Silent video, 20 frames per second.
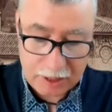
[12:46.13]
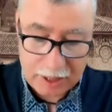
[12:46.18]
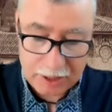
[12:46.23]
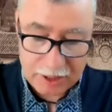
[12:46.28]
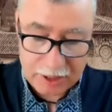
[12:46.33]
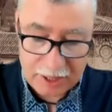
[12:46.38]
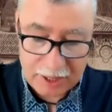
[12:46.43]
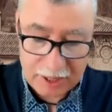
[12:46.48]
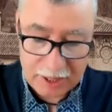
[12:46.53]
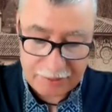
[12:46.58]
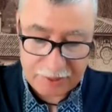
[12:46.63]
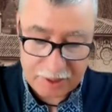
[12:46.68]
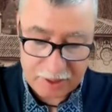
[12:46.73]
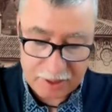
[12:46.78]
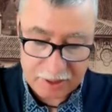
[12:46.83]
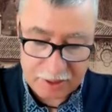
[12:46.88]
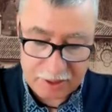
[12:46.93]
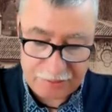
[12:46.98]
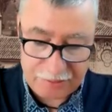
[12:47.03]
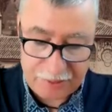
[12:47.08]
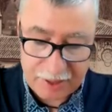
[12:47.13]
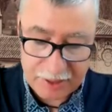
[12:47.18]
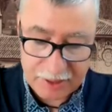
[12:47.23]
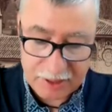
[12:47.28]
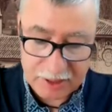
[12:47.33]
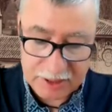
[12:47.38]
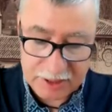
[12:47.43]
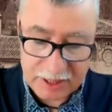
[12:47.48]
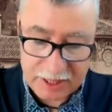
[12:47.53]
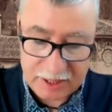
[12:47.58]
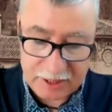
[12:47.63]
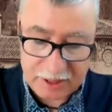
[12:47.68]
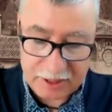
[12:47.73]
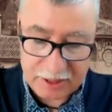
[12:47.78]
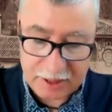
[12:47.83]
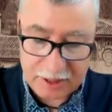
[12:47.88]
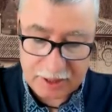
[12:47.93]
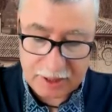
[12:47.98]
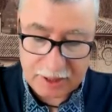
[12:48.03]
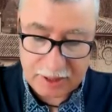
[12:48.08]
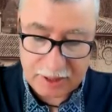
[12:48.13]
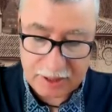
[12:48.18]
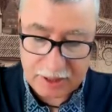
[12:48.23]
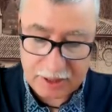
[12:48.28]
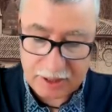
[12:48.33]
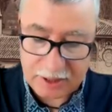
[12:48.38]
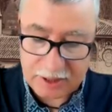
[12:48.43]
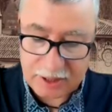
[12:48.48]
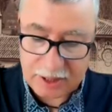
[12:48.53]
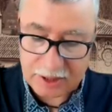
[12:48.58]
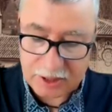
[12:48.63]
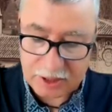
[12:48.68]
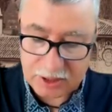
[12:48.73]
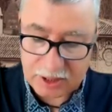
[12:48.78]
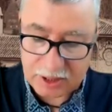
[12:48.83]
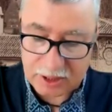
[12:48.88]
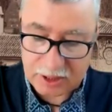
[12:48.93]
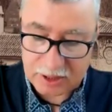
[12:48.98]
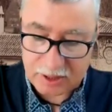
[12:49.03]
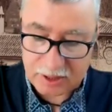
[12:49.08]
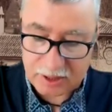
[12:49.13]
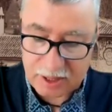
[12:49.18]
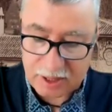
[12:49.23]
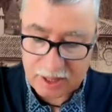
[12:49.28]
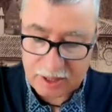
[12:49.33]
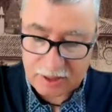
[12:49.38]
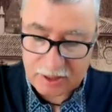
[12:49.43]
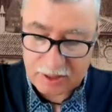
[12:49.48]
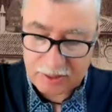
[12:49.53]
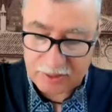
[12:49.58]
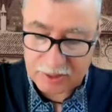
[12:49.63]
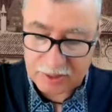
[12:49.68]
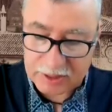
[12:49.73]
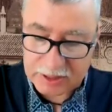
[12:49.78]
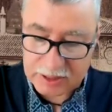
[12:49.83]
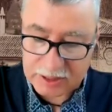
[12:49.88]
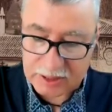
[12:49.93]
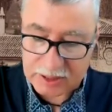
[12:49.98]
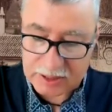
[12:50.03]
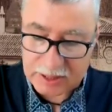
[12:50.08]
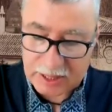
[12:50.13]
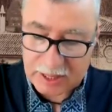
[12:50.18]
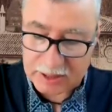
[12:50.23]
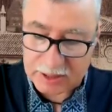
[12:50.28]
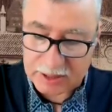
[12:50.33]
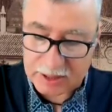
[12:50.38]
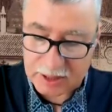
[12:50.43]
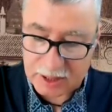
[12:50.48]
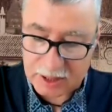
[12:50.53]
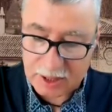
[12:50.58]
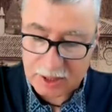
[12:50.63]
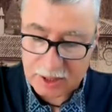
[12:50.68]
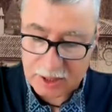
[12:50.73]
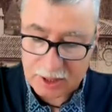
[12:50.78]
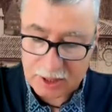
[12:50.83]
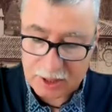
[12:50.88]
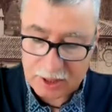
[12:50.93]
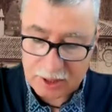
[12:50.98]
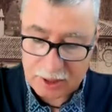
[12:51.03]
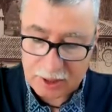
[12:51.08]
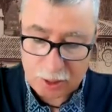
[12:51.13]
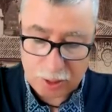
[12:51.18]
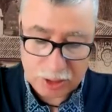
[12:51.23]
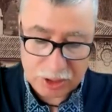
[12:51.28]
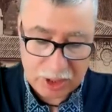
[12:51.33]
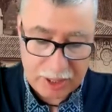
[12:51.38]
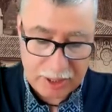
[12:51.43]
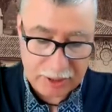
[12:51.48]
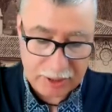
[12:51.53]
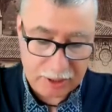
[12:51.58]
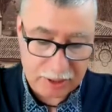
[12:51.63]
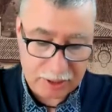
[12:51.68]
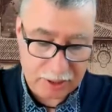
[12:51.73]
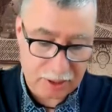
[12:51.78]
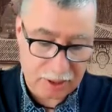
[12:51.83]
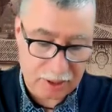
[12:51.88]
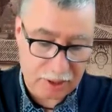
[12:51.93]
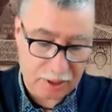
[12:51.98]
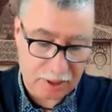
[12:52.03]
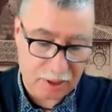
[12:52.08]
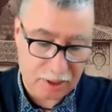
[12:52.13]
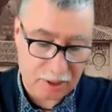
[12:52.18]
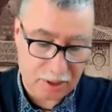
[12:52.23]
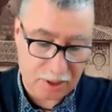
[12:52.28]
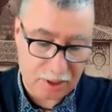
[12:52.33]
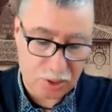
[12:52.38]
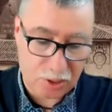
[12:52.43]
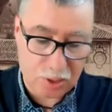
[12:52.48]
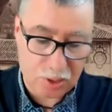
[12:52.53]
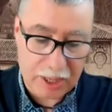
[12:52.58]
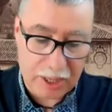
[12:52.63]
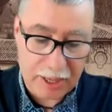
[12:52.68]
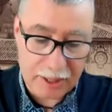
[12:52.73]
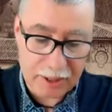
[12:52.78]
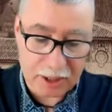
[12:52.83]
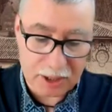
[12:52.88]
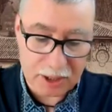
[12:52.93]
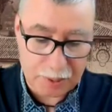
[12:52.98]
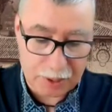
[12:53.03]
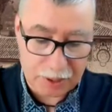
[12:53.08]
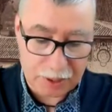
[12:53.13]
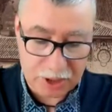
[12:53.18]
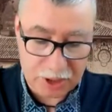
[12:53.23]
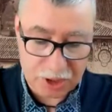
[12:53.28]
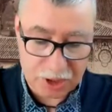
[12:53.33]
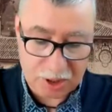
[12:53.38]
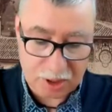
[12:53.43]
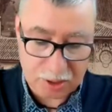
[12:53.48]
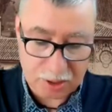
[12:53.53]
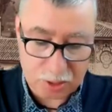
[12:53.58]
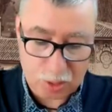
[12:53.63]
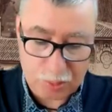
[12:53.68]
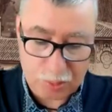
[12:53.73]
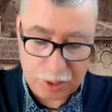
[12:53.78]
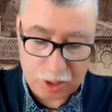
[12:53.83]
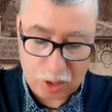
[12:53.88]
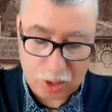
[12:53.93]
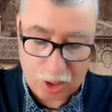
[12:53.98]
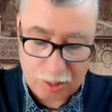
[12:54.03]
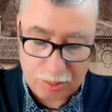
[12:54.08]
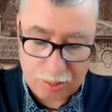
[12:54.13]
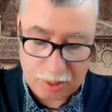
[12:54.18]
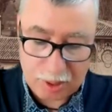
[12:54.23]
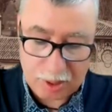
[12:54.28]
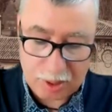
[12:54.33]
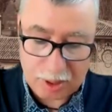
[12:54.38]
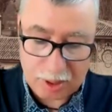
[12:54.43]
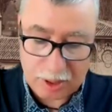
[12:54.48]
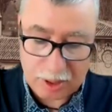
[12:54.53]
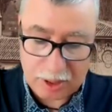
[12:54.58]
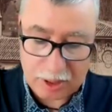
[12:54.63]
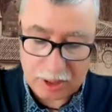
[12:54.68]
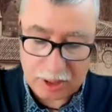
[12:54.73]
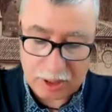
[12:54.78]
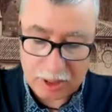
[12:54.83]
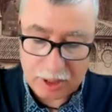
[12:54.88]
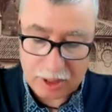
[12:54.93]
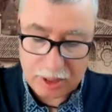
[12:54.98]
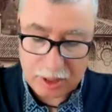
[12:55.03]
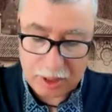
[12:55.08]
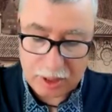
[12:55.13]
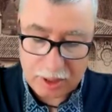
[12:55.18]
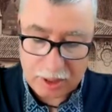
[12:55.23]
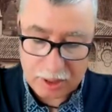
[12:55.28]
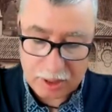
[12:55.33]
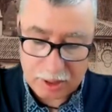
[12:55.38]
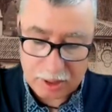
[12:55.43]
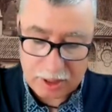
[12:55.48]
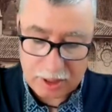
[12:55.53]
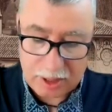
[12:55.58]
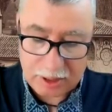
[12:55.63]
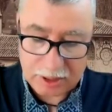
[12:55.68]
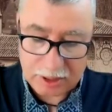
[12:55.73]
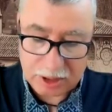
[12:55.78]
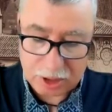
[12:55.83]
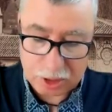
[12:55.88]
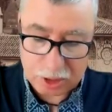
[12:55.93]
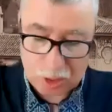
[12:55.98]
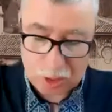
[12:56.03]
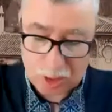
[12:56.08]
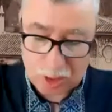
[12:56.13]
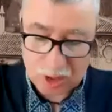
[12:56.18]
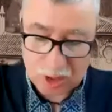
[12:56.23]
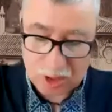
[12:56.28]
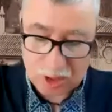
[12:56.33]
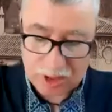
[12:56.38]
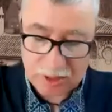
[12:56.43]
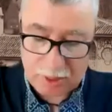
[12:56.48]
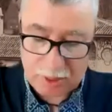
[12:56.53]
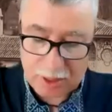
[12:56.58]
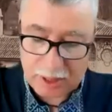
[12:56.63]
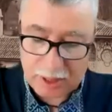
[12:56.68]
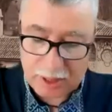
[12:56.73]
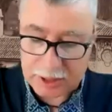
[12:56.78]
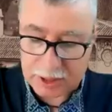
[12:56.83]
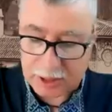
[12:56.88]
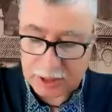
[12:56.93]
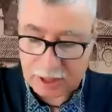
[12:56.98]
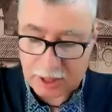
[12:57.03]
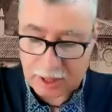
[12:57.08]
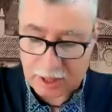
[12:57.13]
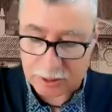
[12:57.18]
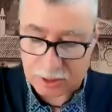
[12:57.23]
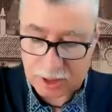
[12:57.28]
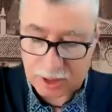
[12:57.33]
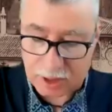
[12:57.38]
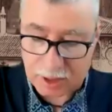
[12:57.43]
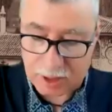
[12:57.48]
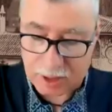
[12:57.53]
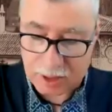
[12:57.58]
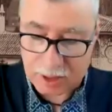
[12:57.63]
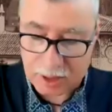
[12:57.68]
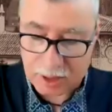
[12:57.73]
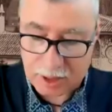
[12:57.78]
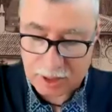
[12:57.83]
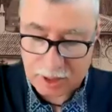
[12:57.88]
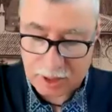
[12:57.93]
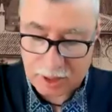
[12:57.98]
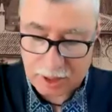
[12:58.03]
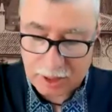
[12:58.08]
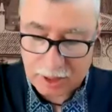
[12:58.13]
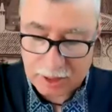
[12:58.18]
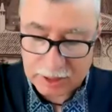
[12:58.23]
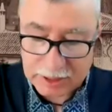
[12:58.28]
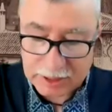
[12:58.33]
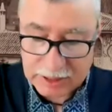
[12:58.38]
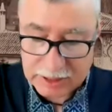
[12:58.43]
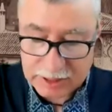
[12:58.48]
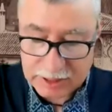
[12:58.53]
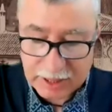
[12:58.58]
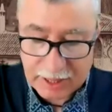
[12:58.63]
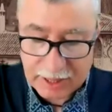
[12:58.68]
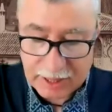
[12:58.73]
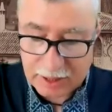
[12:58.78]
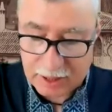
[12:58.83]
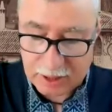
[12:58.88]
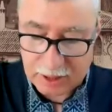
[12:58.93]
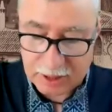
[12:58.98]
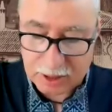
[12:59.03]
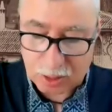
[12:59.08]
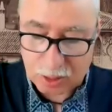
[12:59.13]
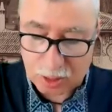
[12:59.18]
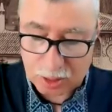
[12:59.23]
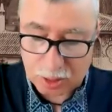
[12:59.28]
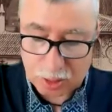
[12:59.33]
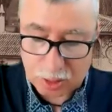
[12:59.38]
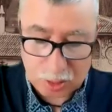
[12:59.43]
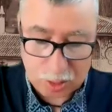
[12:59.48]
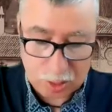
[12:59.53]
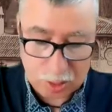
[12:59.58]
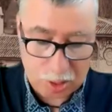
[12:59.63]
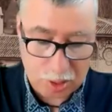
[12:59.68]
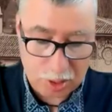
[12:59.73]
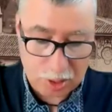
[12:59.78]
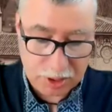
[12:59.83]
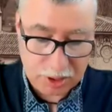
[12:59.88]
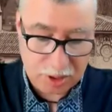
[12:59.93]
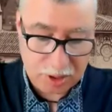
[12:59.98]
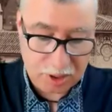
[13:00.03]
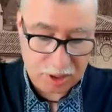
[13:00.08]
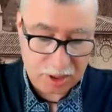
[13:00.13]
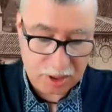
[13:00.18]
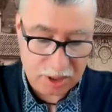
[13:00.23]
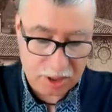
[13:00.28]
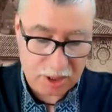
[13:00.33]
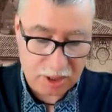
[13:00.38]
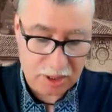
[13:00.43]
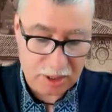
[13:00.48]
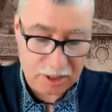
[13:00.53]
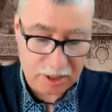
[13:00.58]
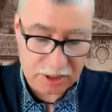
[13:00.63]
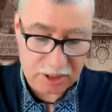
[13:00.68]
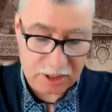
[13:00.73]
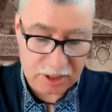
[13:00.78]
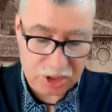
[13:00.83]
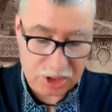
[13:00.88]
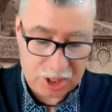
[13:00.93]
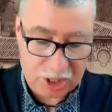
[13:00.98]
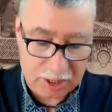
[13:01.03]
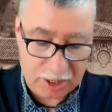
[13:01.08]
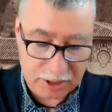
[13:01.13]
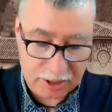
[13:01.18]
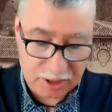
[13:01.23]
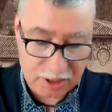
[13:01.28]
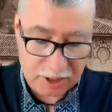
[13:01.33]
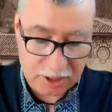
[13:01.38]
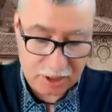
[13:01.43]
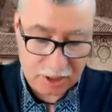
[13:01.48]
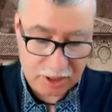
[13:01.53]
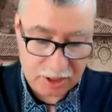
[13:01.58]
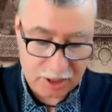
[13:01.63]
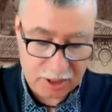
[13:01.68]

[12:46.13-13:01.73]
and have defended their identity, even since illustrated Ukraine's potential to become a strong democratic country. This case is not to lose this chance.